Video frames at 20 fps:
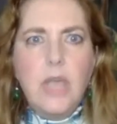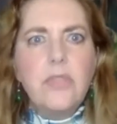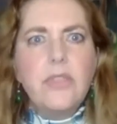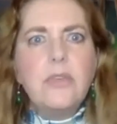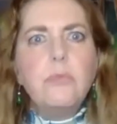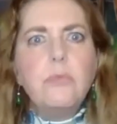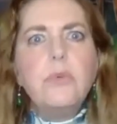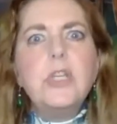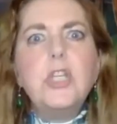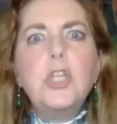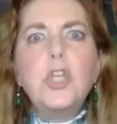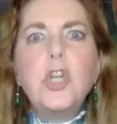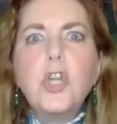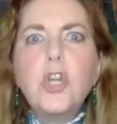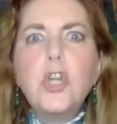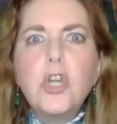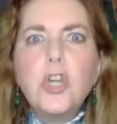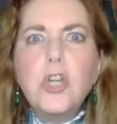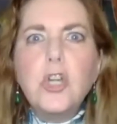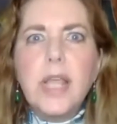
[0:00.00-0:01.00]
The
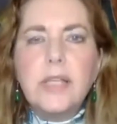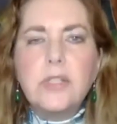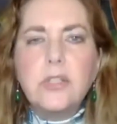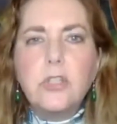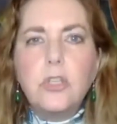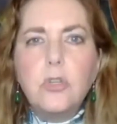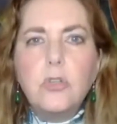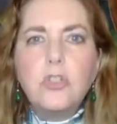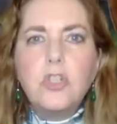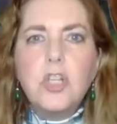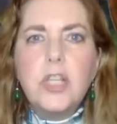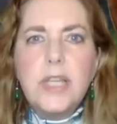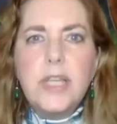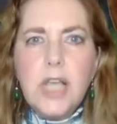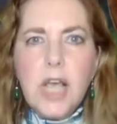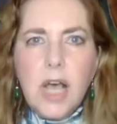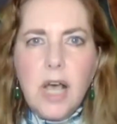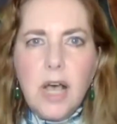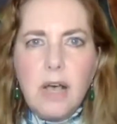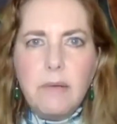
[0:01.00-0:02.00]
return has usually
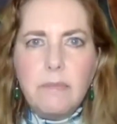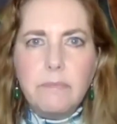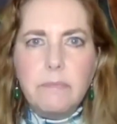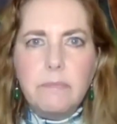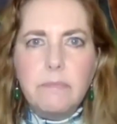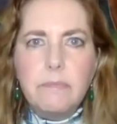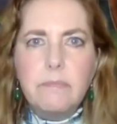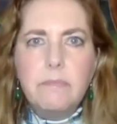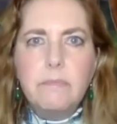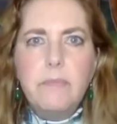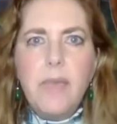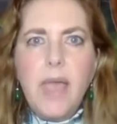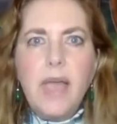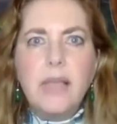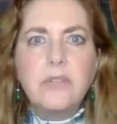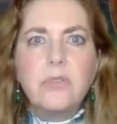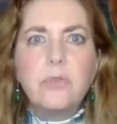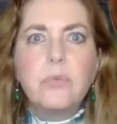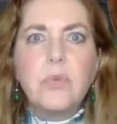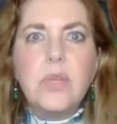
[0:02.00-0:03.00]
come
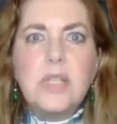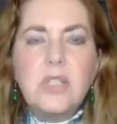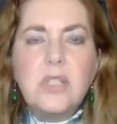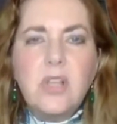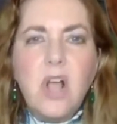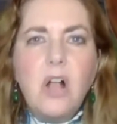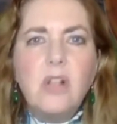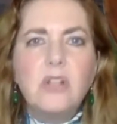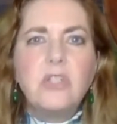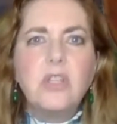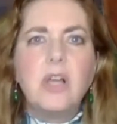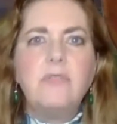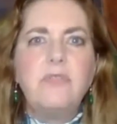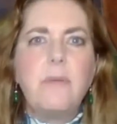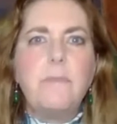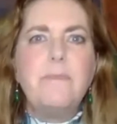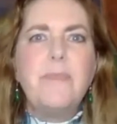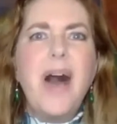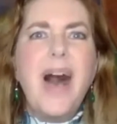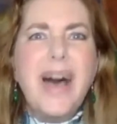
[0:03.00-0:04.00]
as a result of
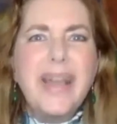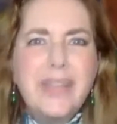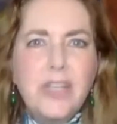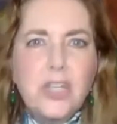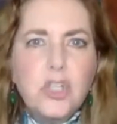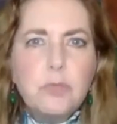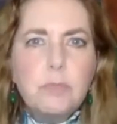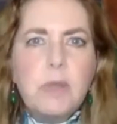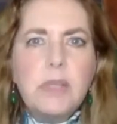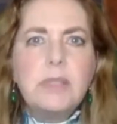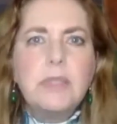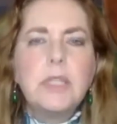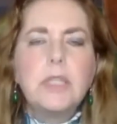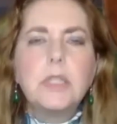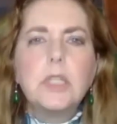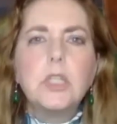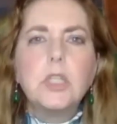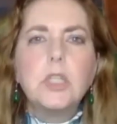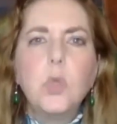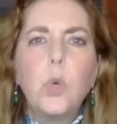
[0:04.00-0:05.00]
a punishment
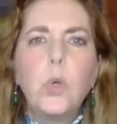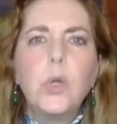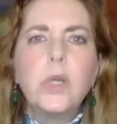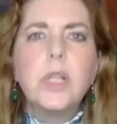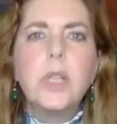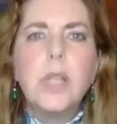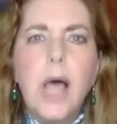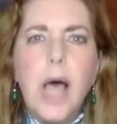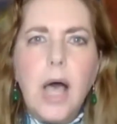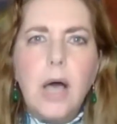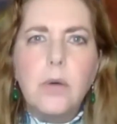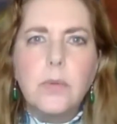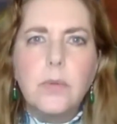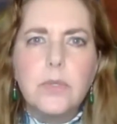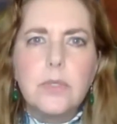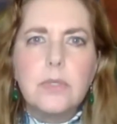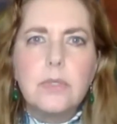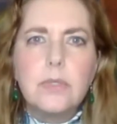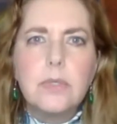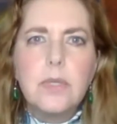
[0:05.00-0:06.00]
that the Lord
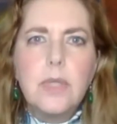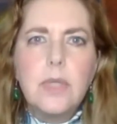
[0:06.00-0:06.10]
allows,